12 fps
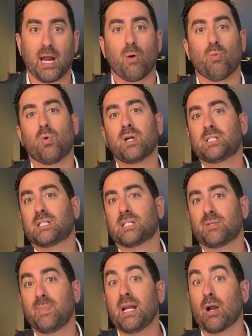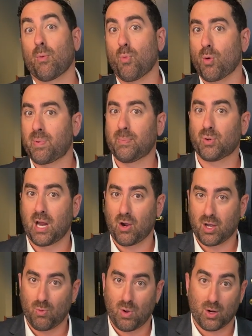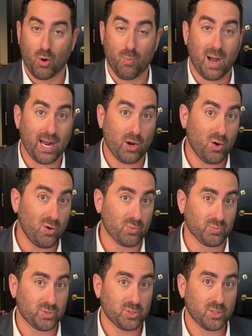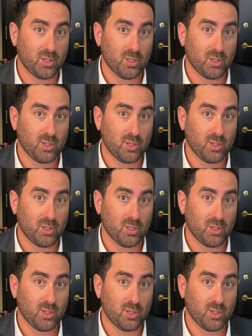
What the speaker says: Now, what does this mean? Are more people now going to want to go buy homes?